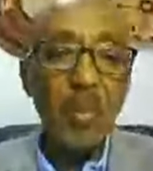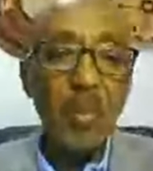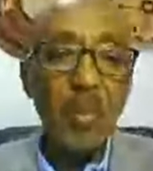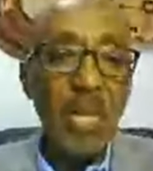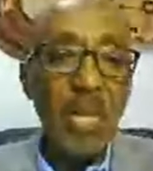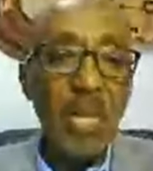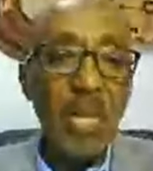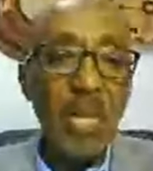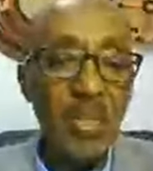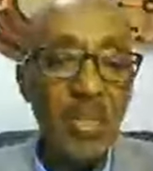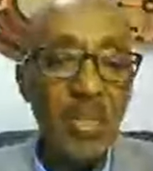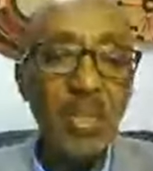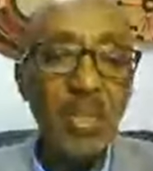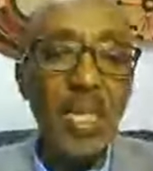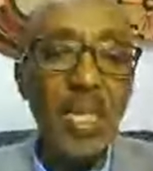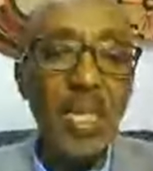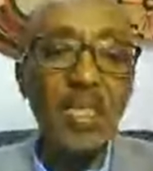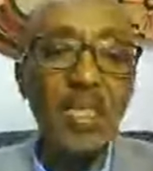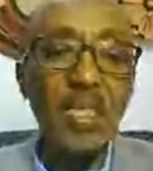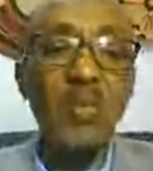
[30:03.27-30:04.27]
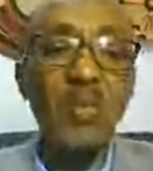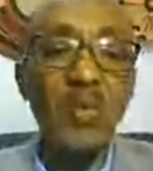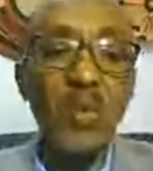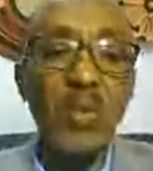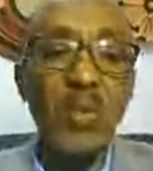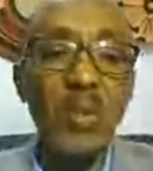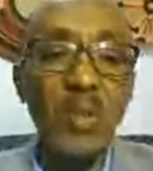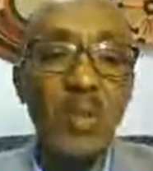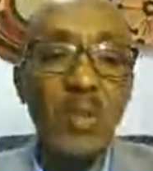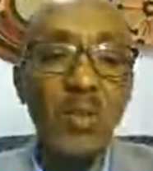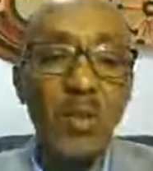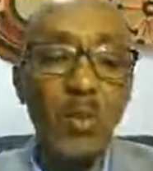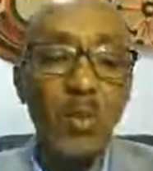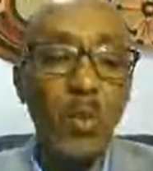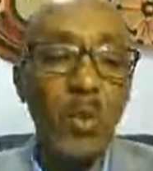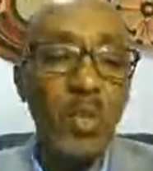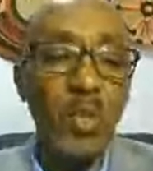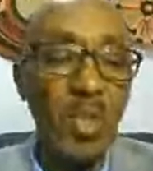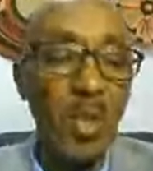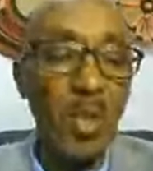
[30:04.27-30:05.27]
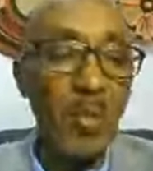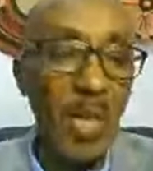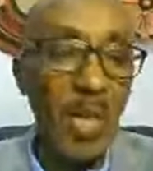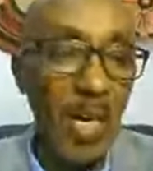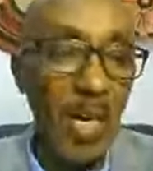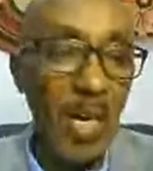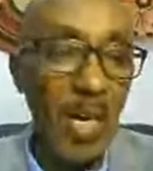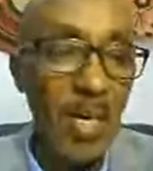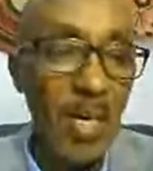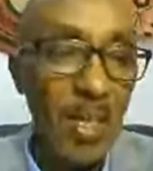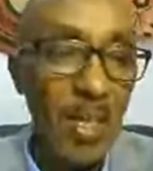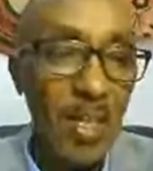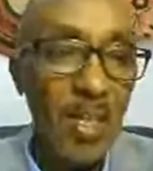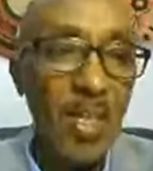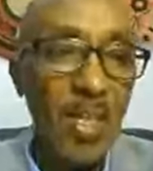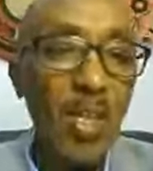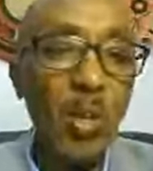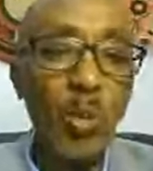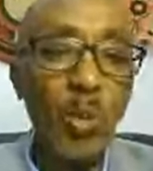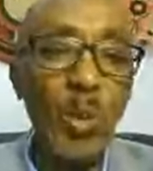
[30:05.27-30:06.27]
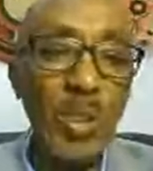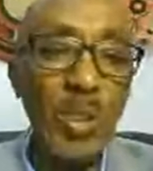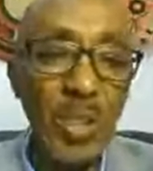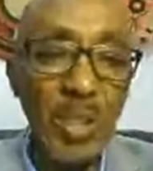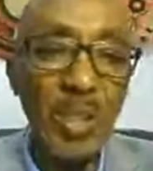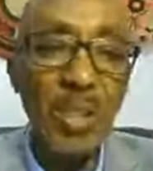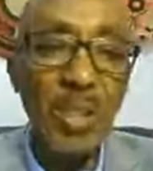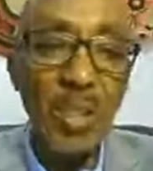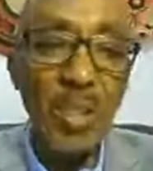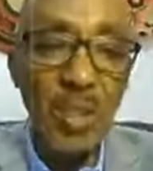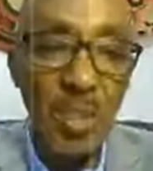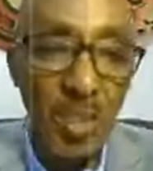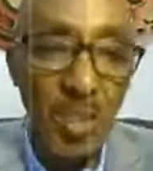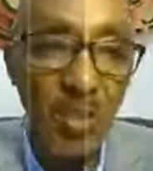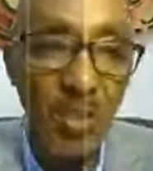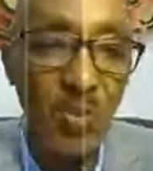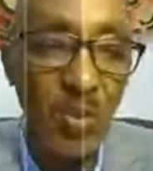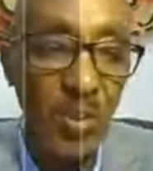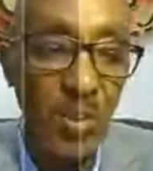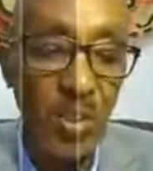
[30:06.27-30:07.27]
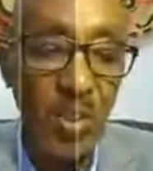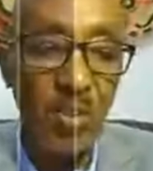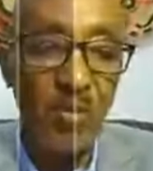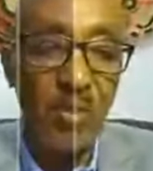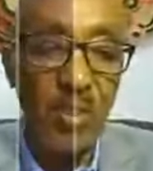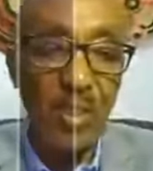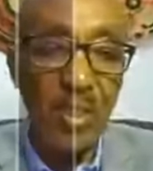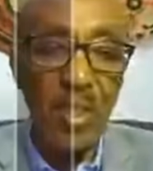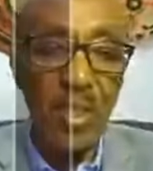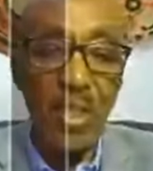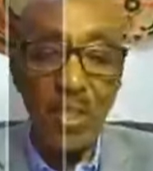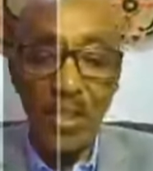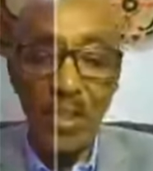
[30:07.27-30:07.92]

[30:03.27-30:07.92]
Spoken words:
in the military that was similar, iniquity in the civil service